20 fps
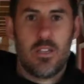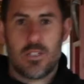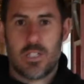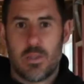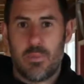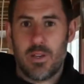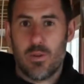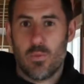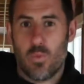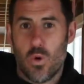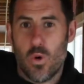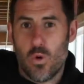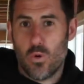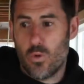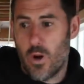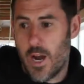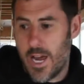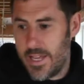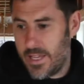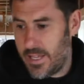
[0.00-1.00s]
used to be a wall
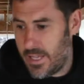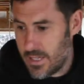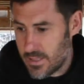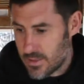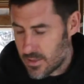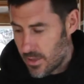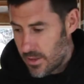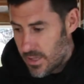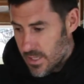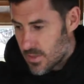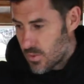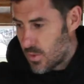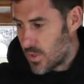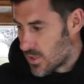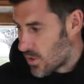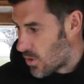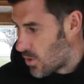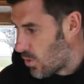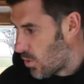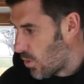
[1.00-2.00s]
right here, so this was
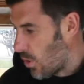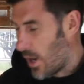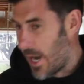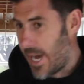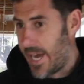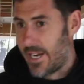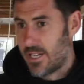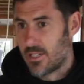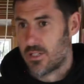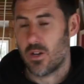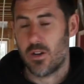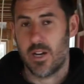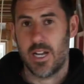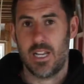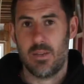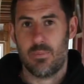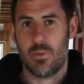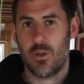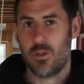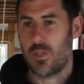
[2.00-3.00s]
quite a
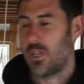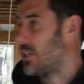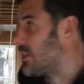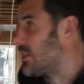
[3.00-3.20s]
tiny pokey